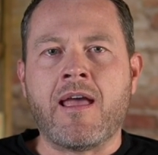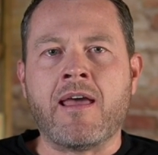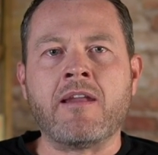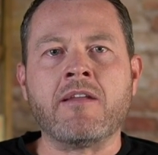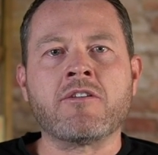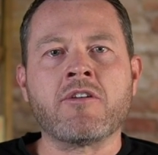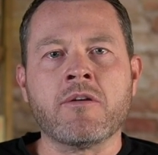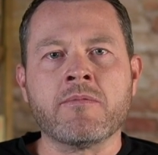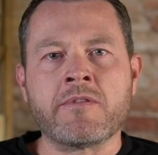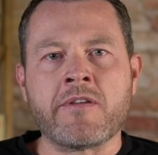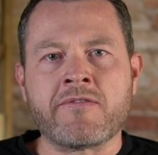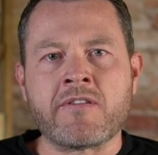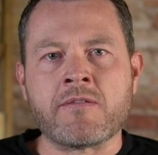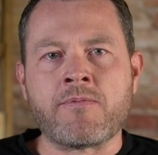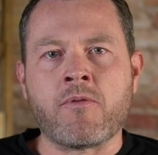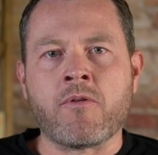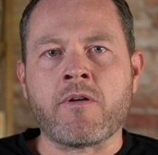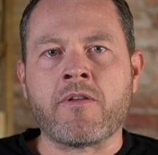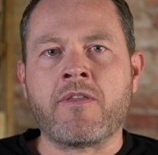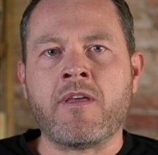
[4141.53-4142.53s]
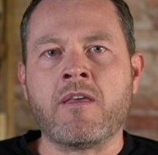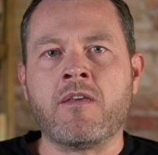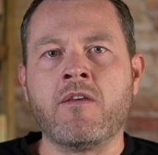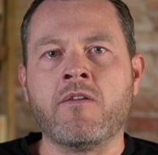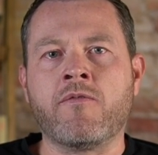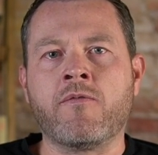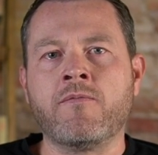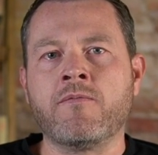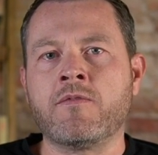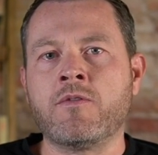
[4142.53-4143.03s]
And in terms of support, thank
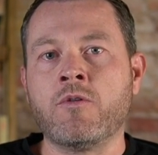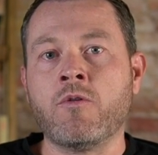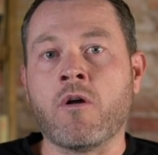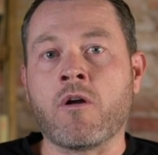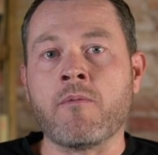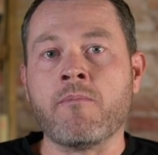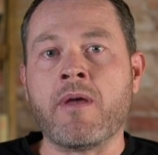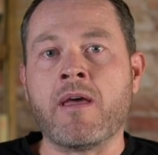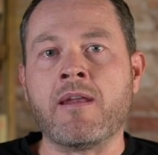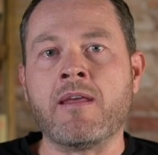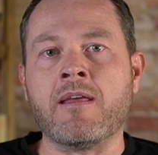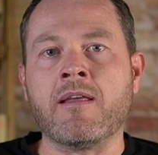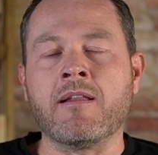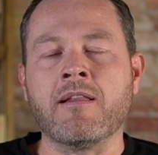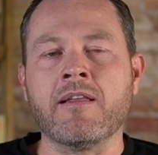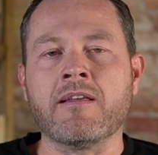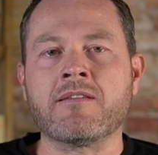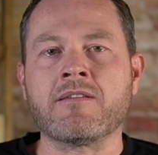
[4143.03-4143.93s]
you to our many